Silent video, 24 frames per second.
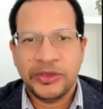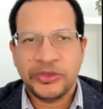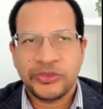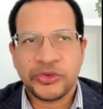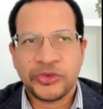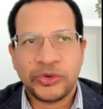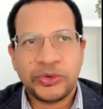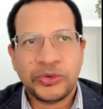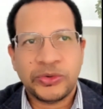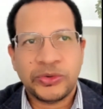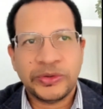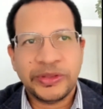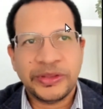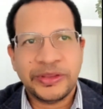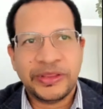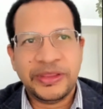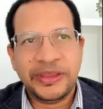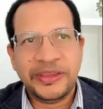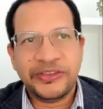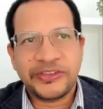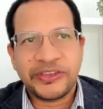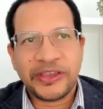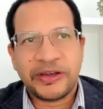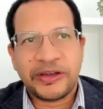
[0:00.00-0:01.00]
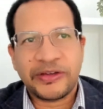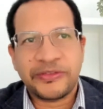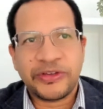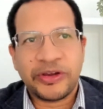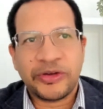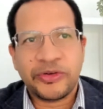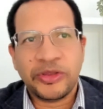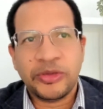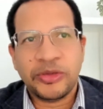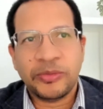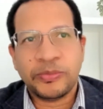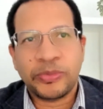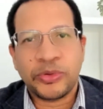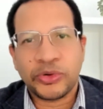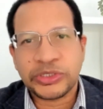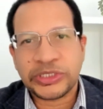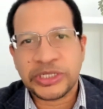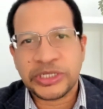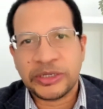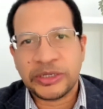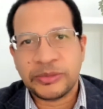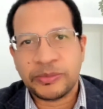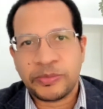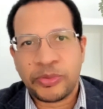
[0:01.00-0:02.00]
So these are very
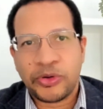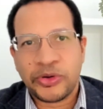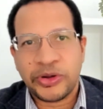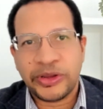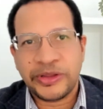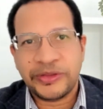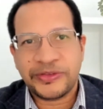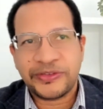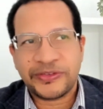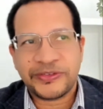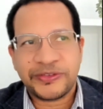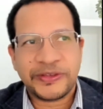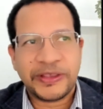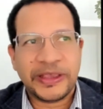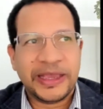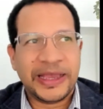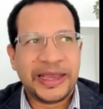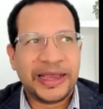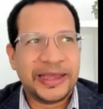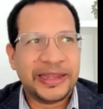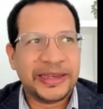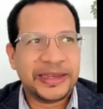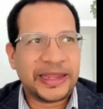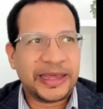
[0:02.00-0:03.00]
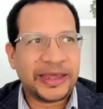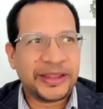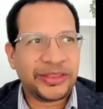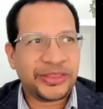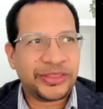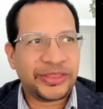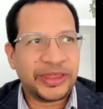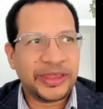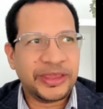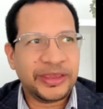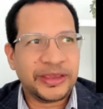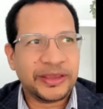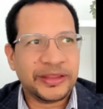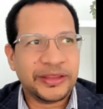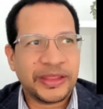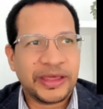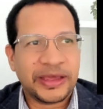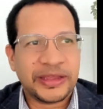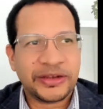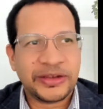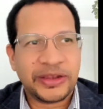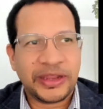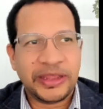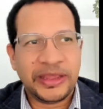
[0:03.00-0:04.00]
important points, and I think
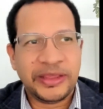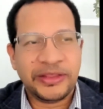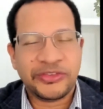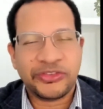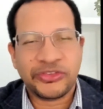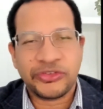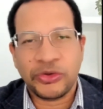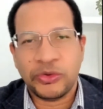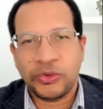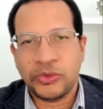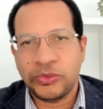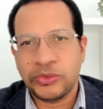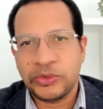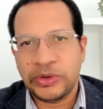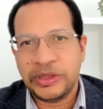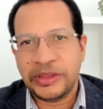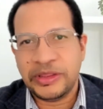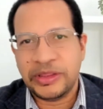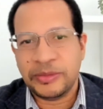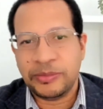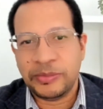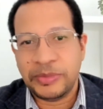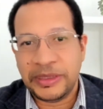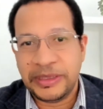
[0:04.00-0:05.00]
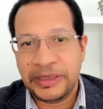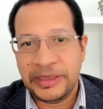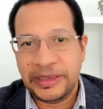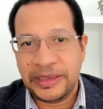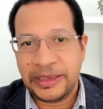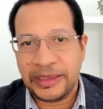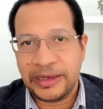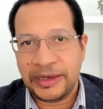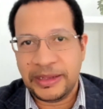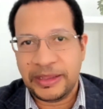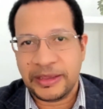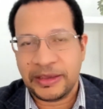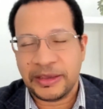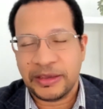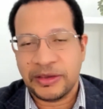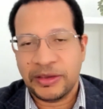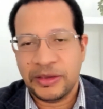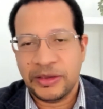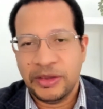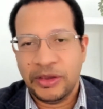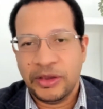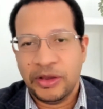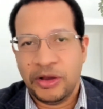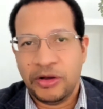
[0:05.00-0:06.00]
that it's only the beginning
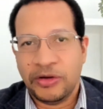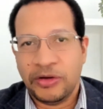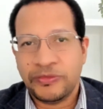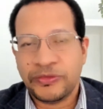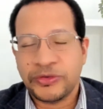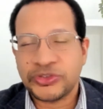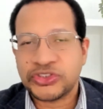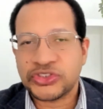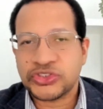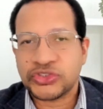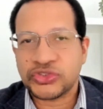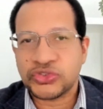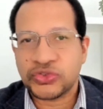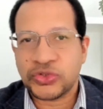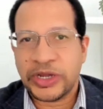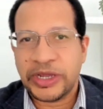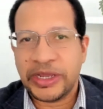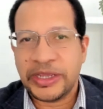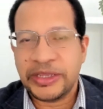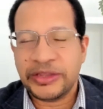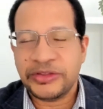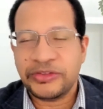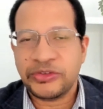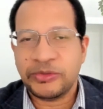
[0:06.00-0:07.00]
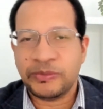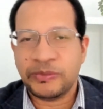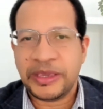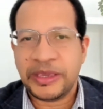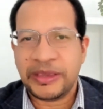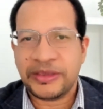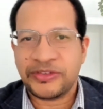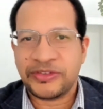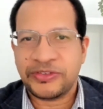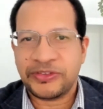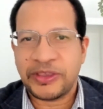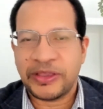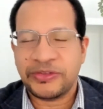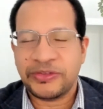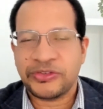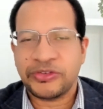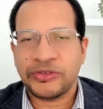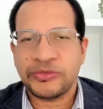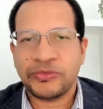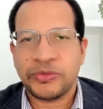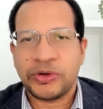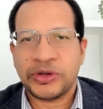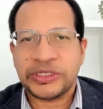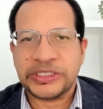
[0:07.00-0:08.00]
of us trying to make sense
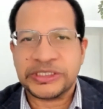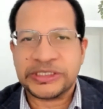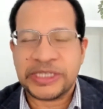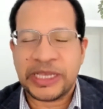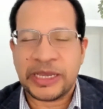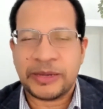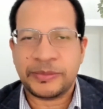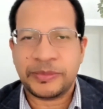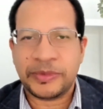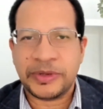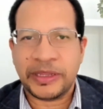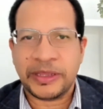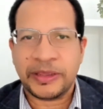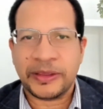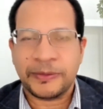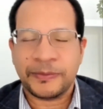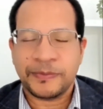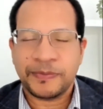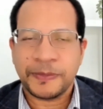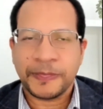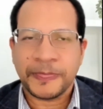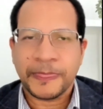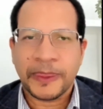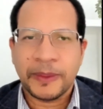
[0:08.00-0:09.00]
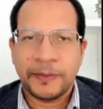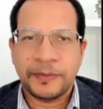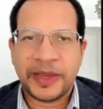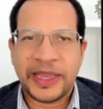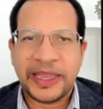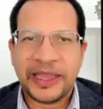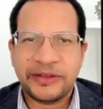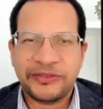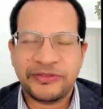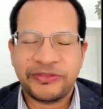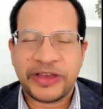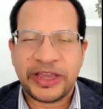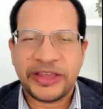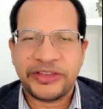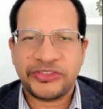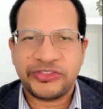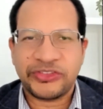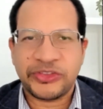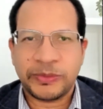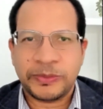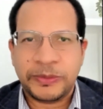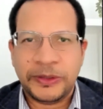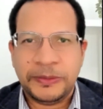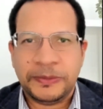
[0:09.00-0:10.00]
of what is happening. My
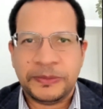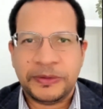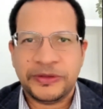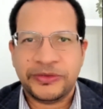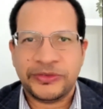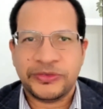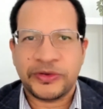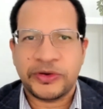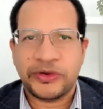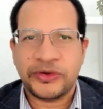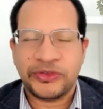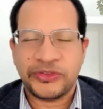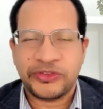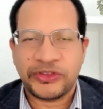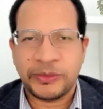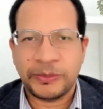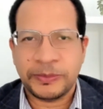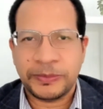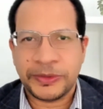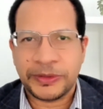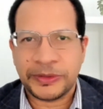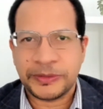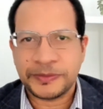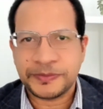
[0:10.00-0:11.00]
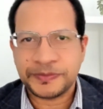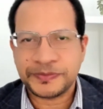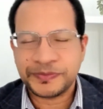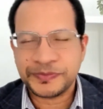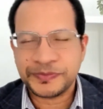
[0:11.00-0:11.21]
advice to people is very simple.